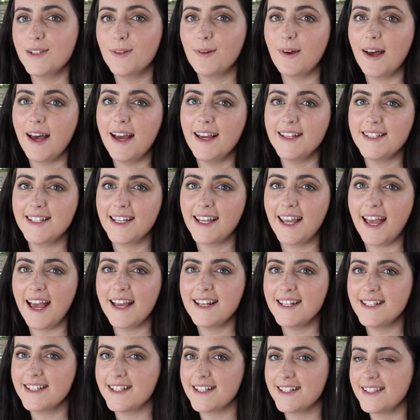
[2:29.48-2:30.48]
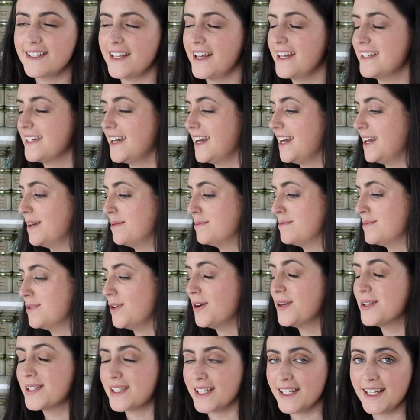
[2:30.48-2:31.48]
So guys again as I said I am
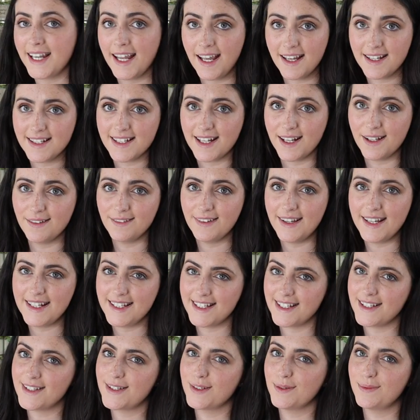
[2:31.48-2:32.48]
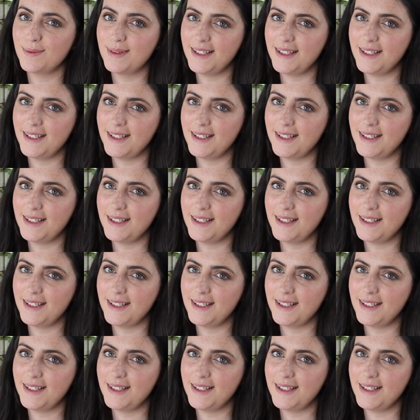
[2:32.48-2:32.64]
not an Excel whiz so